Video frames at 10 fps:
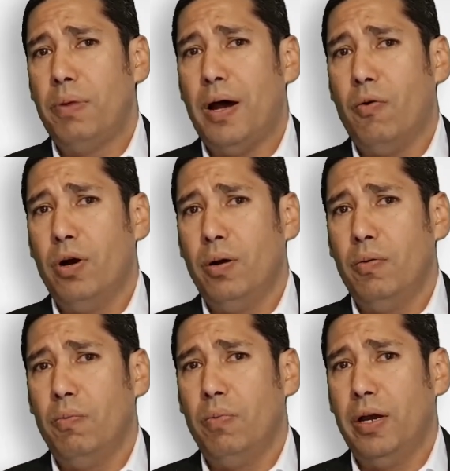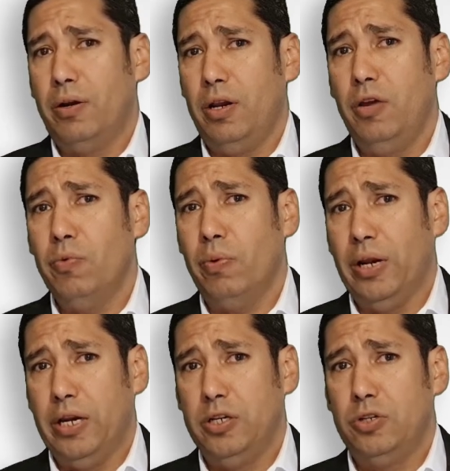powered by
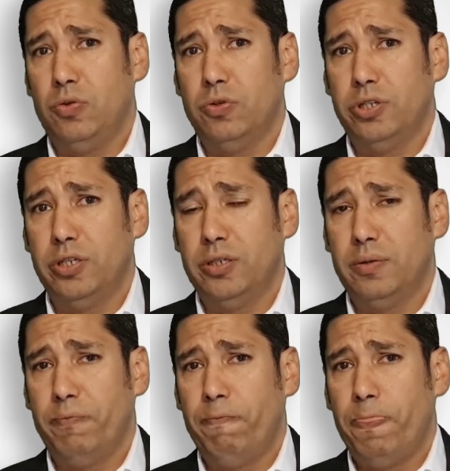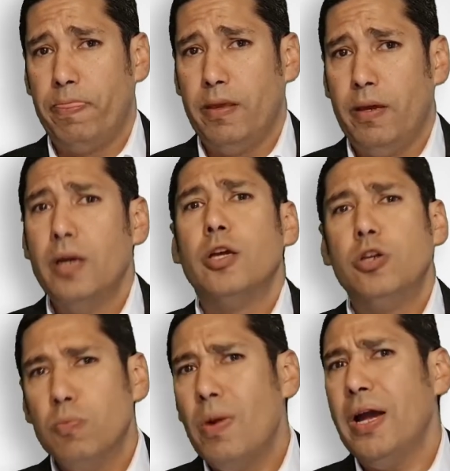renewable energy sources,
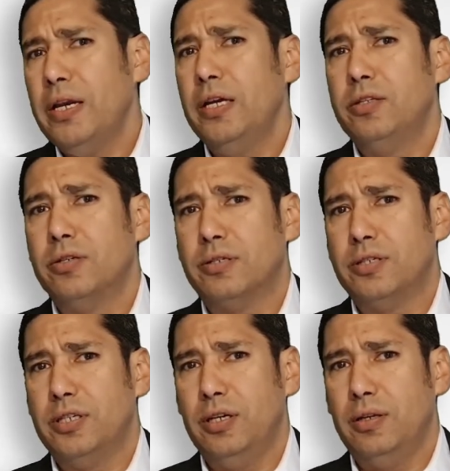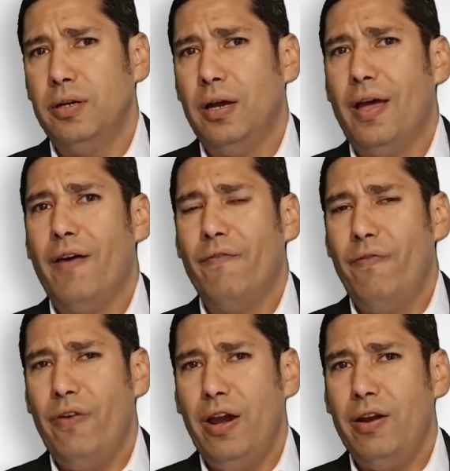you might need to consider a
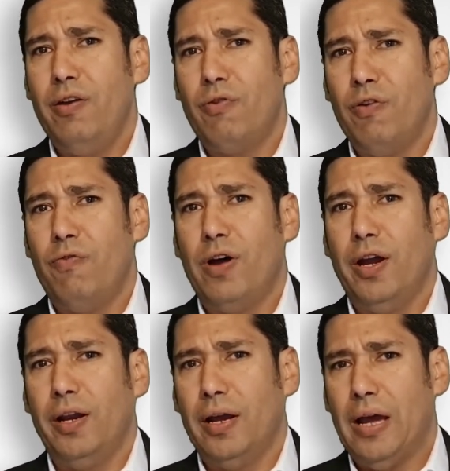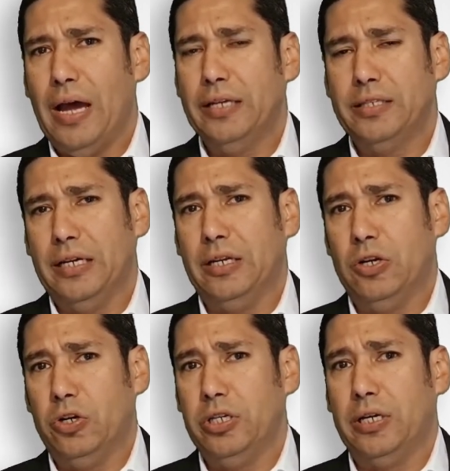very refined and high
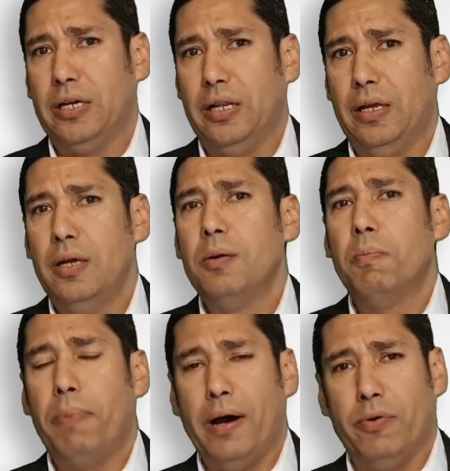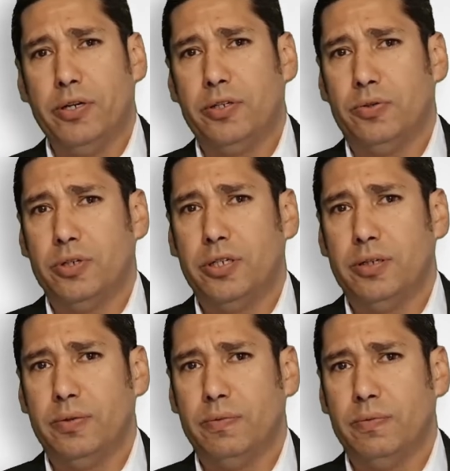technological power source.